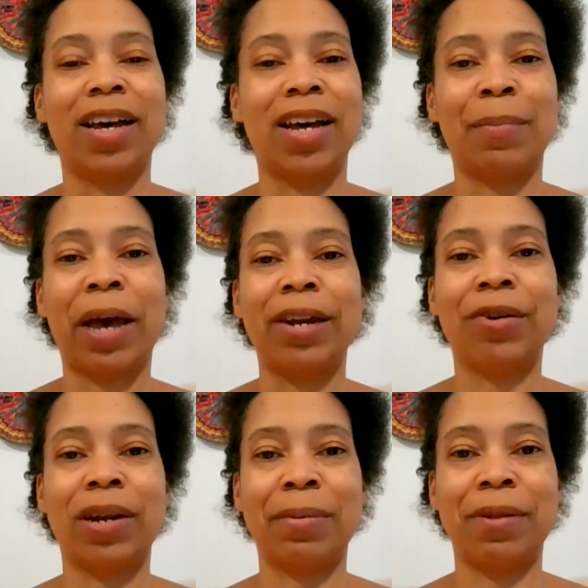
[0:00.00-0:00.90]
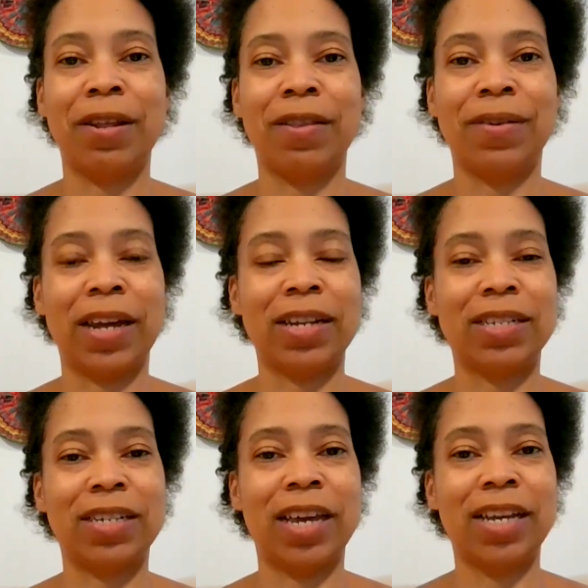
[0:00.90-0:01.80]
I know in the
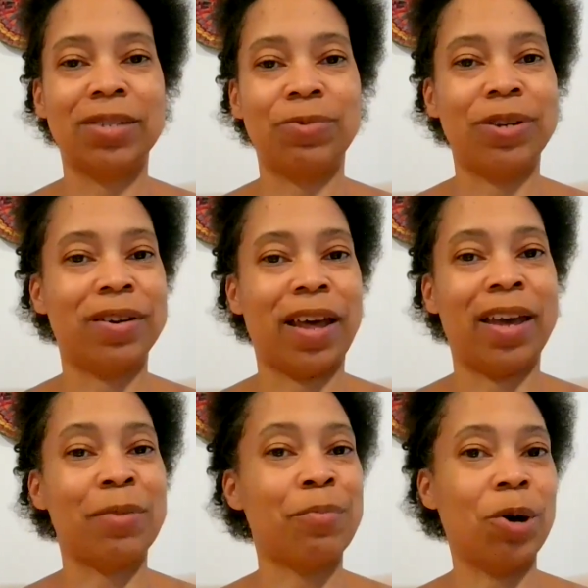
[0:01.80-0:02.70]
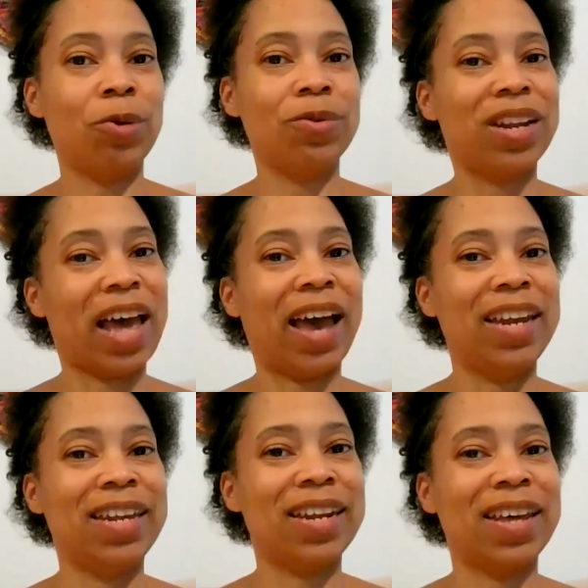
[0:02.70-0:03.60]
United States, we are like, mold,
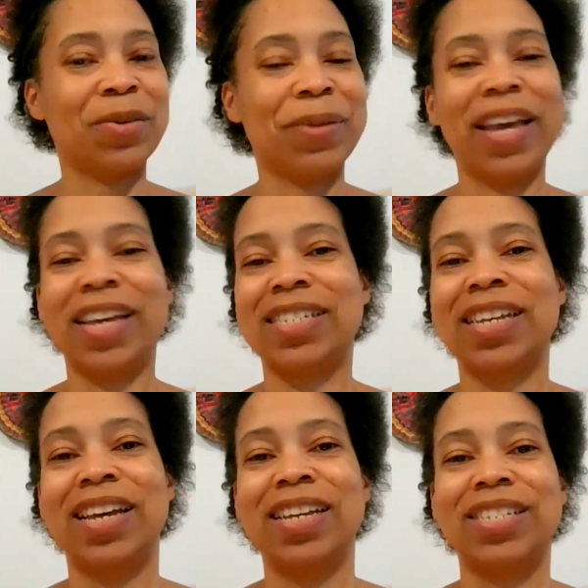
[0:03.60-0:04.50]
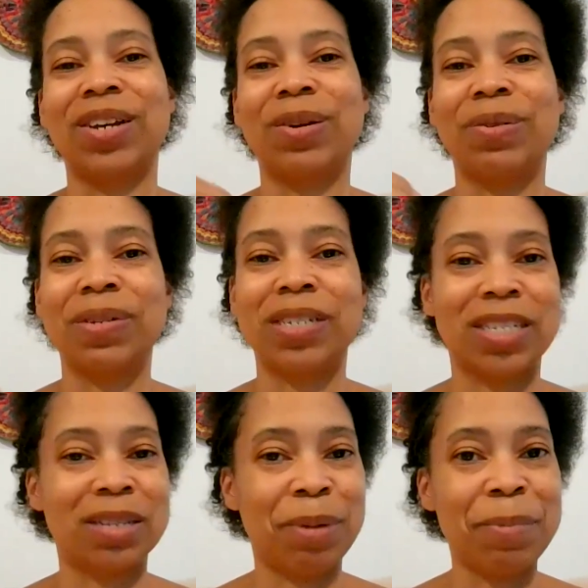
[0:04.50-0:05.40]
I need another place. So
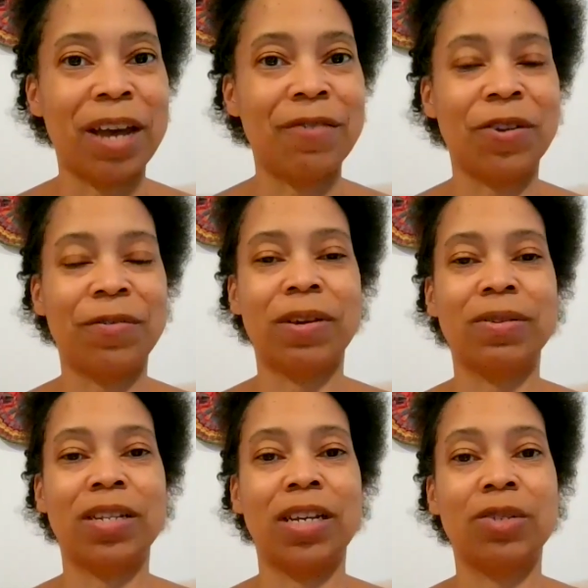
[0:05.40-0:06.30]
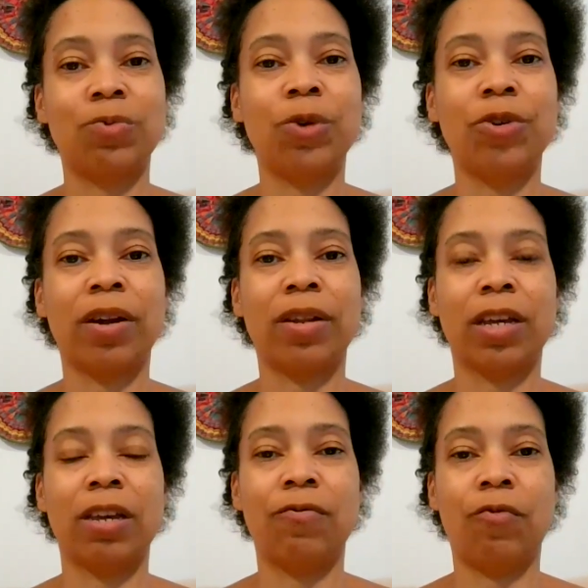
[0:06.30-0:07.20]
just be mindful of those things when you are
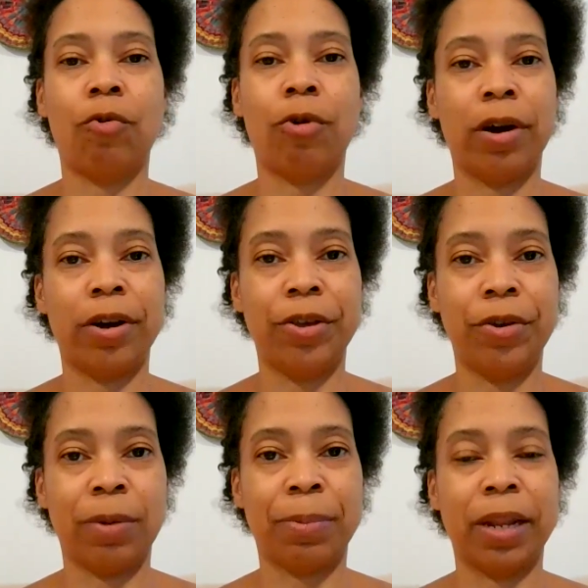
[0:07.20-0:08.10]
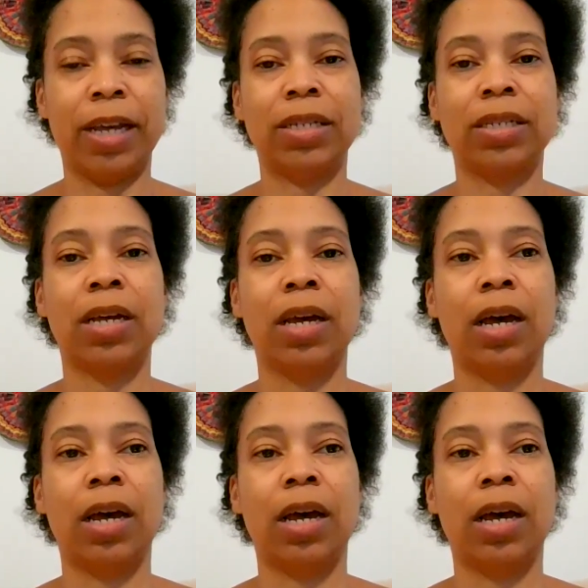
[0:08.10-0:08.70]
looking for your place.